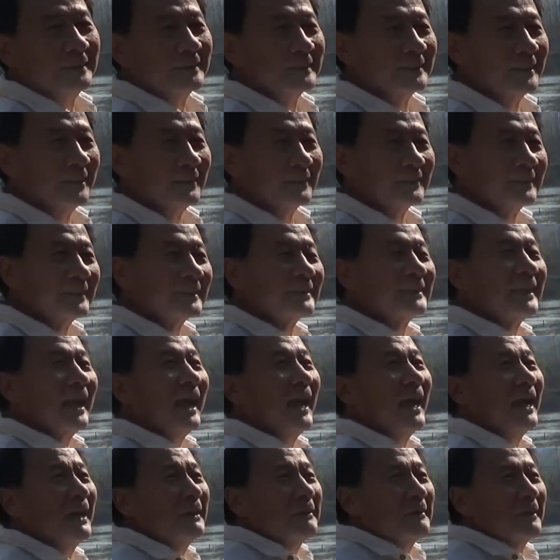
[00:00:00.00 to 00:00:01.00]
So the
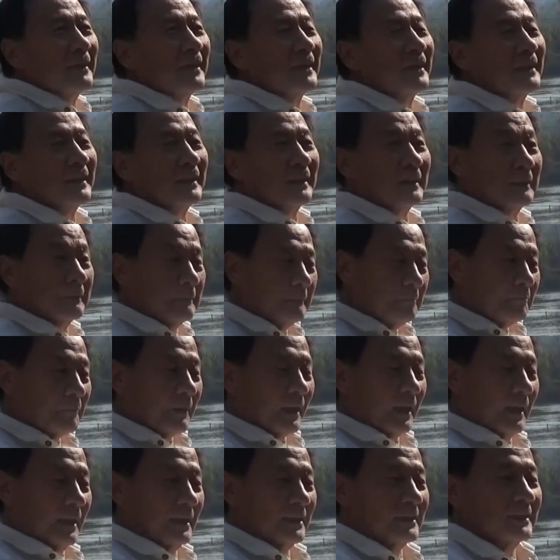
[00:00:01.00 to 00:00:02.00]
down
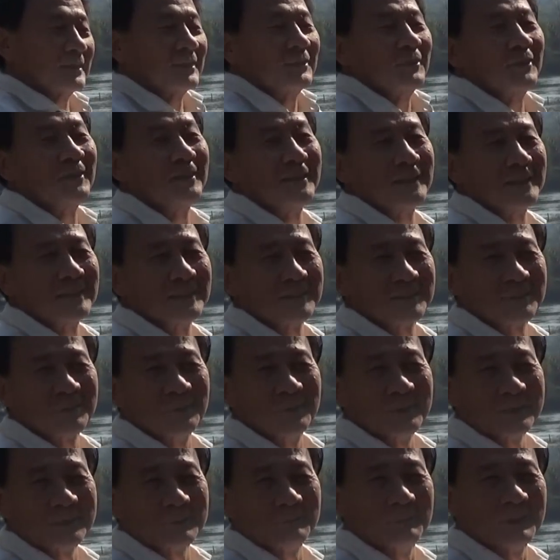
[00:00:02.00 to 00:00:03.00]
is turning the
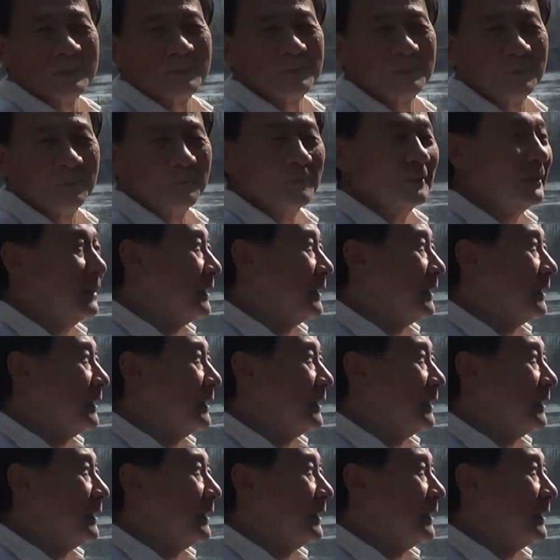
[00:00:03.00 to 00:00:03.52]
psoas muscle.